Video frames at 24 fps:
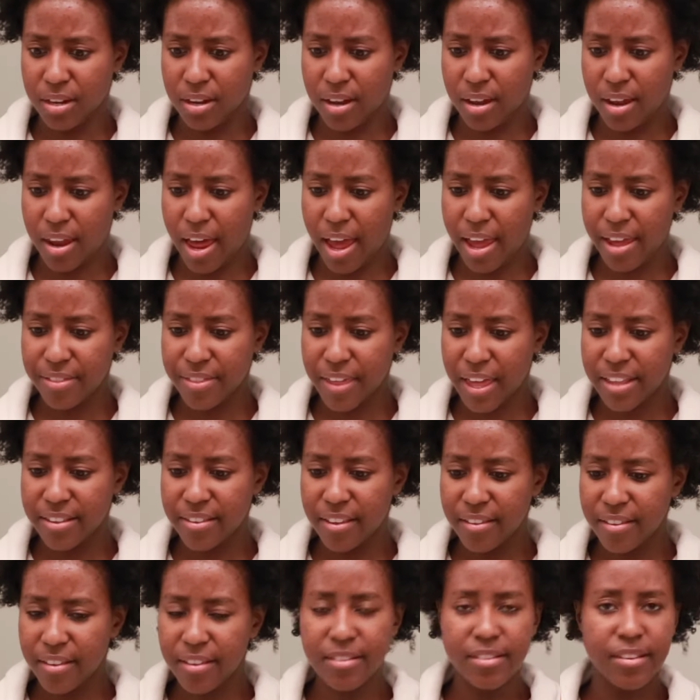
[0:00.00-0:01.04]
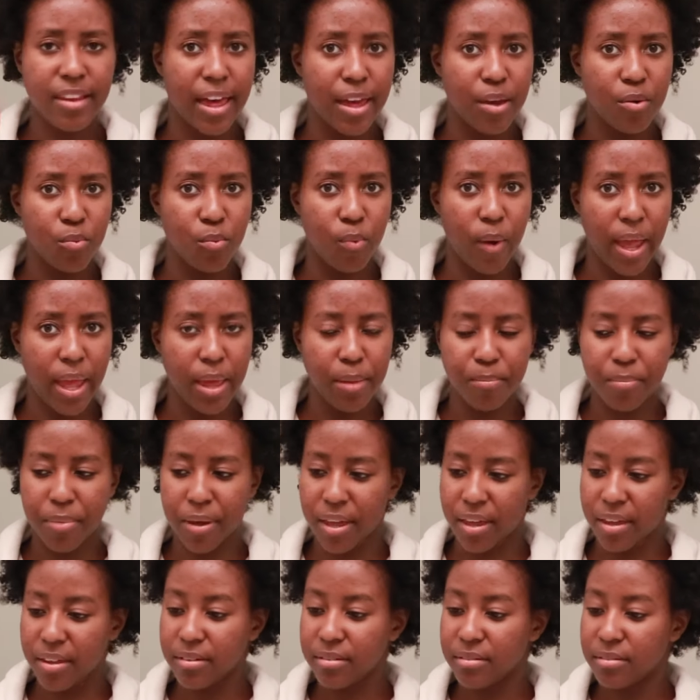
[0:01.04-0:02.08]
like that. It says it's lightweight,
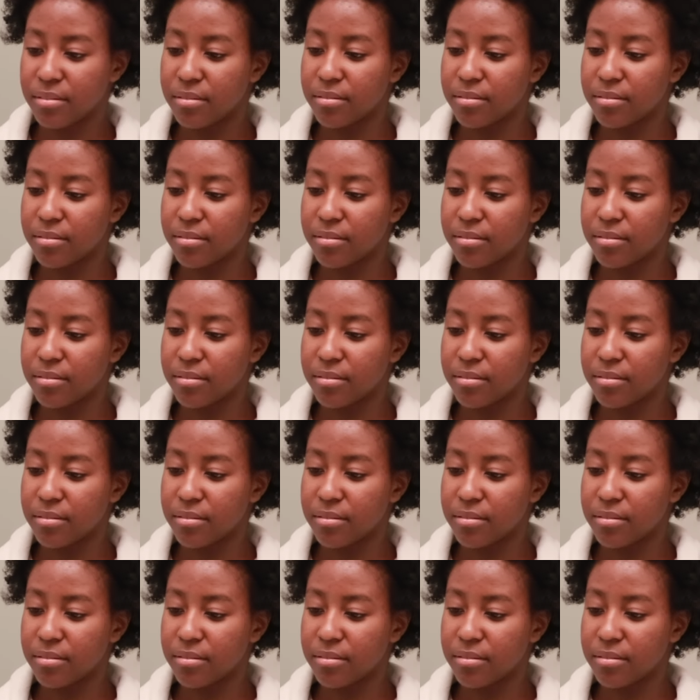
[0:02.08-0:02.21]
but